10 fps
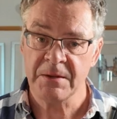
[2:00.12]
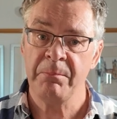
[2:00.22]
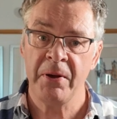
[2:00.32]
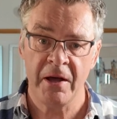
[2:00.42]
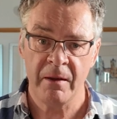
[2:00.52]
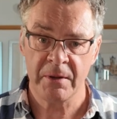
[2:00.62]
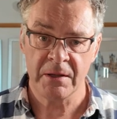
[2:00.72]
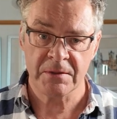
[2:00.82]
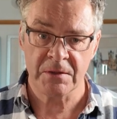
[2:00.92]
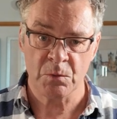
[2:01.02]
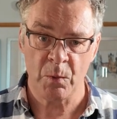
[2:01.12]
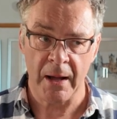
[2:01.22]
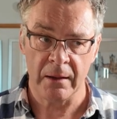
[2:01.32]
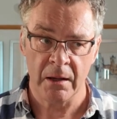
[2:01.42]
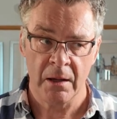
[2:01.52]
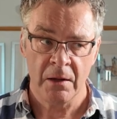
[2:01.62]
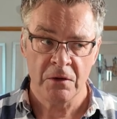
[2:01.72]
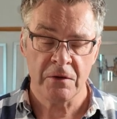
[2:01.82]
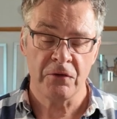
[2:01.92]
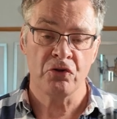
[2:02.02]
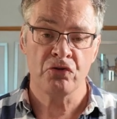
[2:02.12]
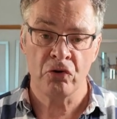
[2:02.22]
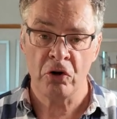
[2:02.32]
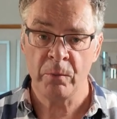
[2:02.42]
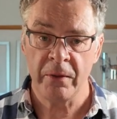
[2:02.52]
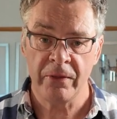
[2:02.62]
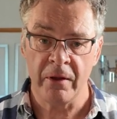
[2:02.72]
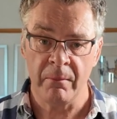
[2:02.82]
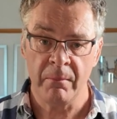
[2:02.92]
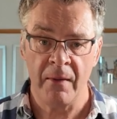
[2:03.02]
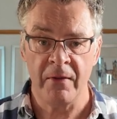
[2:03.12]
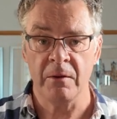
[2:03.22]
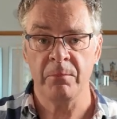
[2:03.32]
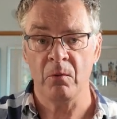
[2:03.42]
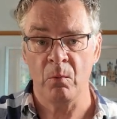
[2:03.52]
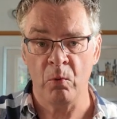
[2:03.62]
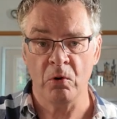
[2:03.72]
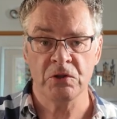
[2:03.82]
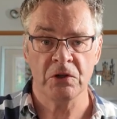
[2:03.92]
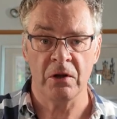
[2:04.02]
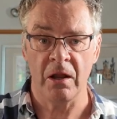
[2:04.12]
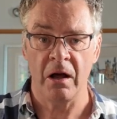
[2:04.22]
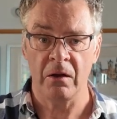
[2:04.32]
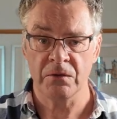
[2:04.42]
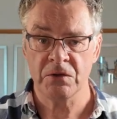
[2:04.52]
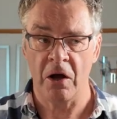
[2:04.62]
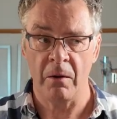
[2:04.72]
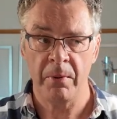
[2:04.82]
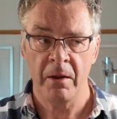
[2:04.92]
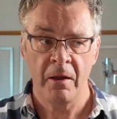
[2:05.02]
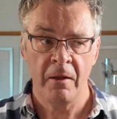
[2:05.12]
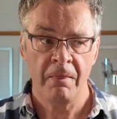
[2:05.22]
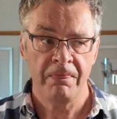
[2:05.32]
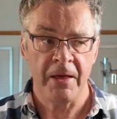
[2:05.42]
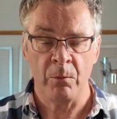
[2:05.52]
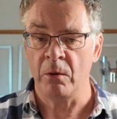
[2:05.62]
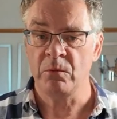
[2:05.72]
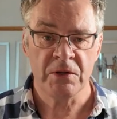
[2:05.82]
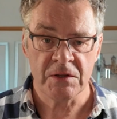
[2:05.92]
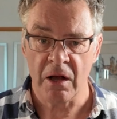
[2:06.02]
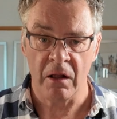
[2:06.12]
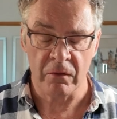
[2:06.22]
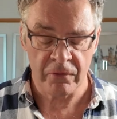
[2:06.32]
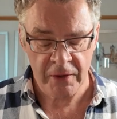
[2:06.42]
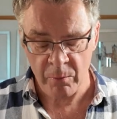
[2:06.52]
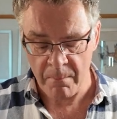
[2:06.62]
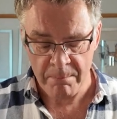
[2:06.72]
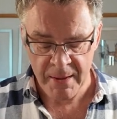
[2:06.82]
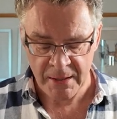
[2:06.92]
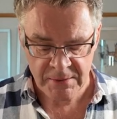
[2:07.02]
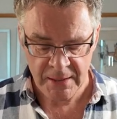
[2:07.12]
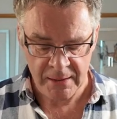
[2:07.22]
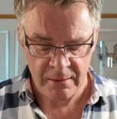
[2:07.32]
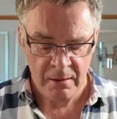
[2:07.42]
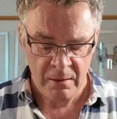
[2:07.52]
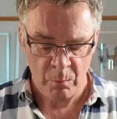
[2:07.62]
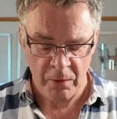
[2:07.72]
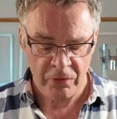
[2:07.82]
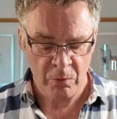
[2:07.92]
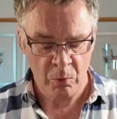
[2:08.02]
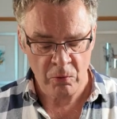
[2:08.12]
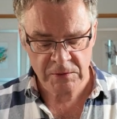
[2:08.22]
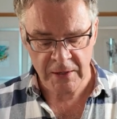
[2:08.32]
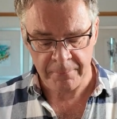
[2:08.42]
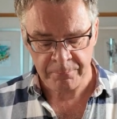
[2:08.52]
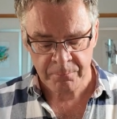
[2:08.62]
these are permanent as well. So if you draw with them and then you put watercolour on top, they won't dissolve, they won't mix in with the water.